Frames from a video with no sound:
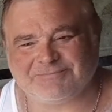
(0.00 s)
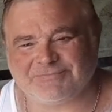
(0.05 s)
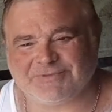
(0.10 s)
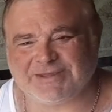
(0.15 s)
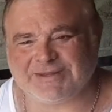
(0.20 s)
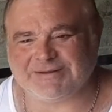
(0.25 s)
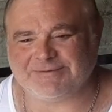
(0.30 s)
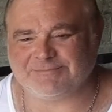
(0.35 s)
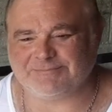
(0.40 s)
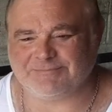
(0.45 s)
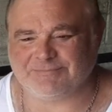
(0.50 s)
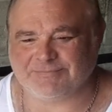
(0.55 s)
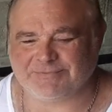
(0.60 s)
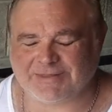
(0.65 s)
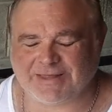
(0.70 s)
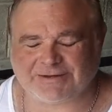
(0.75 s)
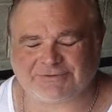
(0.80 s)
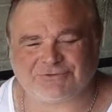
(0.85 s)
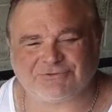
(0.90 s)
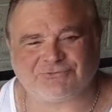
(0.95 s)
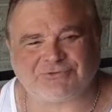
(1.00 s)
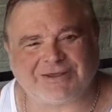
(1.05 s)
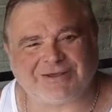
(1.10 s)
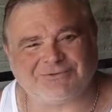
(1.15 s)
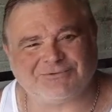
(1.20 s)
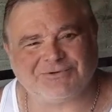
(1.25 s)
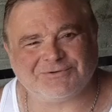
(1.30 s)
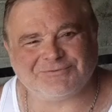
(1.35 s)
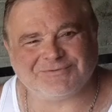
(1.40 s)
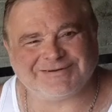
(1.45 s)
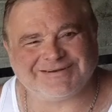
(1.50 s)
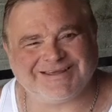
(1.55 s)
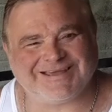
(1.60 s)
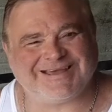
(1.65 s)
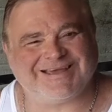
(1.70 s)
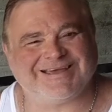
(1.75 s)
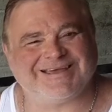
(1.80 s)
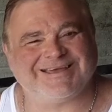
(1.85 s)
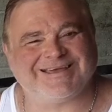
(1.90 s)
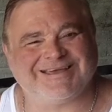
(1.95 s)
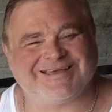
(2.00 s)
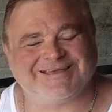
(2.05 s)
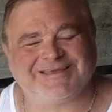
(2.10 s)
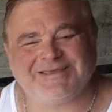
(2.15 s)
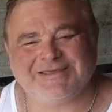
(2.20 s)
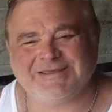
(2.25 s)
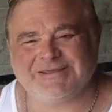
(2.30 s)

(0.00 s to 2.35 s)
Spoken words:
They like the sound of it.